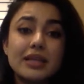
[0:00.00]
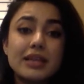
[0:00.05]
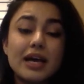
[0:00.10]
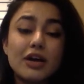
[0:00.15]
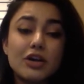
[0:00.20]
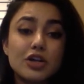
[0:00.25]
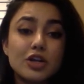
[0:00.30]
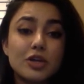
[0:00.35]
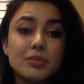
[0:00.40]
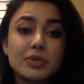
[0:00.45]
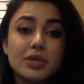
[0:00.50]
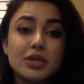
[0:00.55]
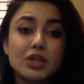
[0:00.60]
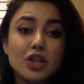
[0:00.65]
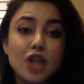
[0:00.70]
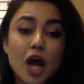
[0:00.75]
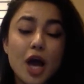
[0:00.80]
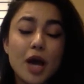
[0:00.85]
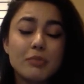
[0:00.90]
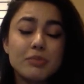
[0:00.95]
That hurt me a
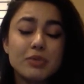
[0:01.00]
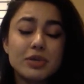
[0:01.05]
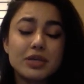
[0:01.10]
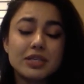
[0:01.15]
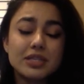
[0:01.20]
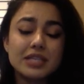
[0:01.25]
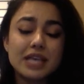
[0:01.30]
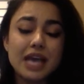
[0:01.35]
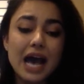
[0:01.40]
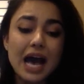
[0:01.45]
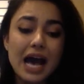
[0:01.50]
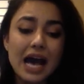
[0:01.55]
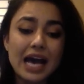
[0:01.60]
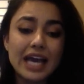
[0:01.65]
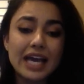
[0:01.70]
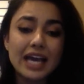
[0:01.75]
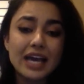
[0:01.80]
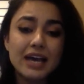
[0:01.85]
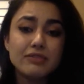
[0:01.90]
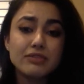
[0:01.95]
lot because
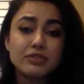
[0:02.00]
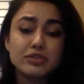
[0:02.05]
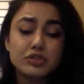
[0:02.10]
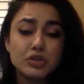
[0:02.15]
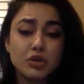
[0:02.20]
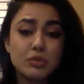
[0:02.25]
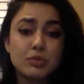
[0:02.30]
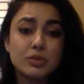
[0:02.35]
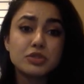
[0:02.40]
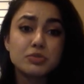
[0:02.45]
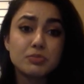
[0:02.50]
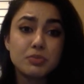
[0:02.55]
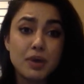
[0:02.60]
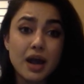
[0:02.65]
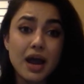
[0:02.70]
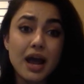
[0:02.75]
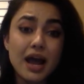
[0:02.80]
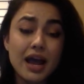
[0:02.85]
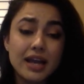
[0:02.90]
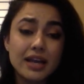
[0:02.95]
I have so much
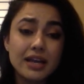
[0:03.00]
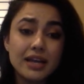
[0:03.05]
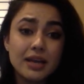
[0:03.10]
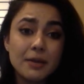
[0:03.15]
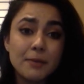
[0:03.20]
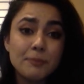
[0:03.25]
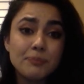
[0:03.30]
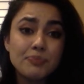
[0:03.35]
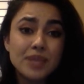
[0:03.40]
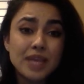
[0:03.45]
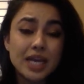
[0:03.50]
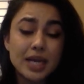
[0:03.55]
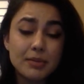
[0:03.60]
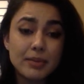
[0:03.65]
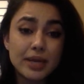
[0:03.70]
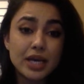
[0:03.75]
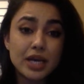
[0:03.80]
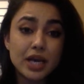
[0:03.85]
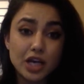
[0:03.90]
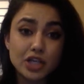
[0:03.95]
pride in
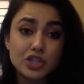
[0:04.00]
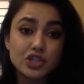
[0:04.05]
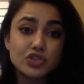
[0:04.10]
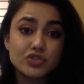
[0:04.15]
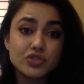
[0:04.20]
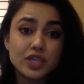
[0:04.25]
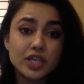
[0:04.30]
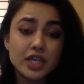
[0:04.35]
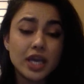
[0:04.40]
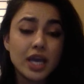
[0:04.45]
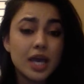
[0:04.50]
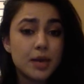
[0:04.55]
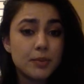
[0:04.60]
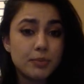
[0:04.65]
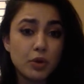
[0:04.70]
my country,